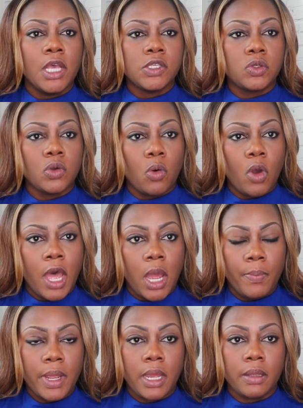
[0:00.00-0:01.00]
So
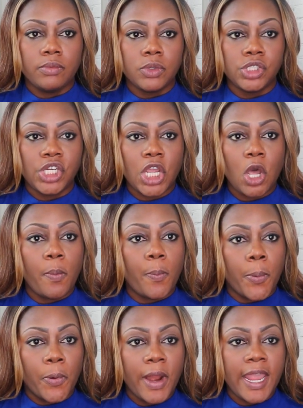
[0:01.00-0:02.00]

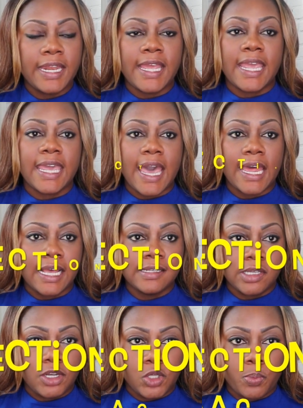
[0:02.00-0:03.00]
Jacob prayed and God
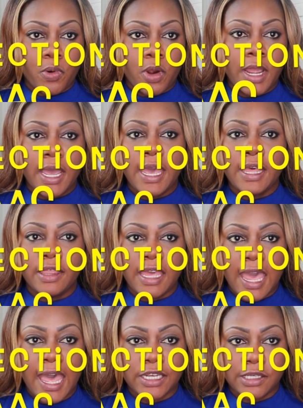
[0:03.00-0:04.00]
answered his prayer, and
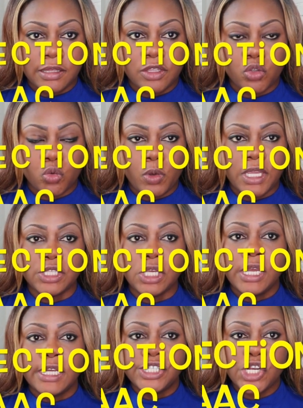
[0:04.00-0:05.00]
they had the twins,
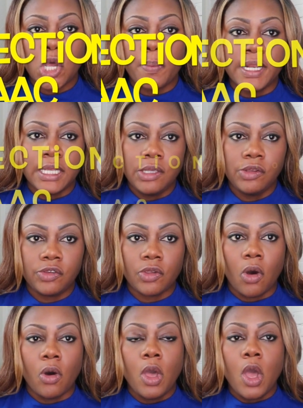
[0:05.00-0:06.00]
Jacob and
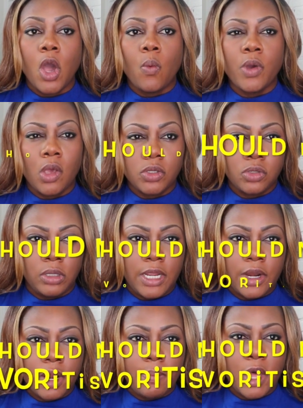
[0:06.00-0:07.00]
Esau. We also
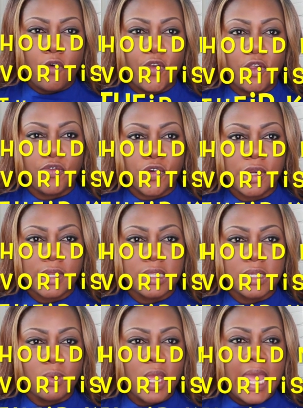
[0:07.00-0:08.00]
learn about
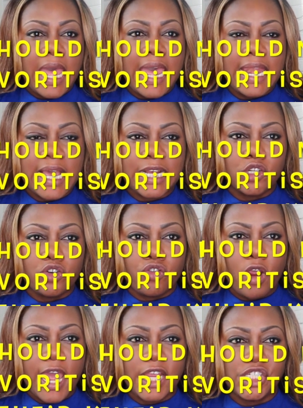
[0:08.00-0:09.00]
favoritism and not to
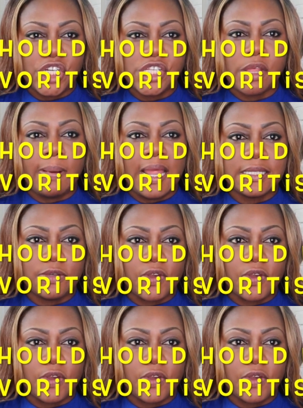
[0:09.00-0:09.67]
try and change the plans of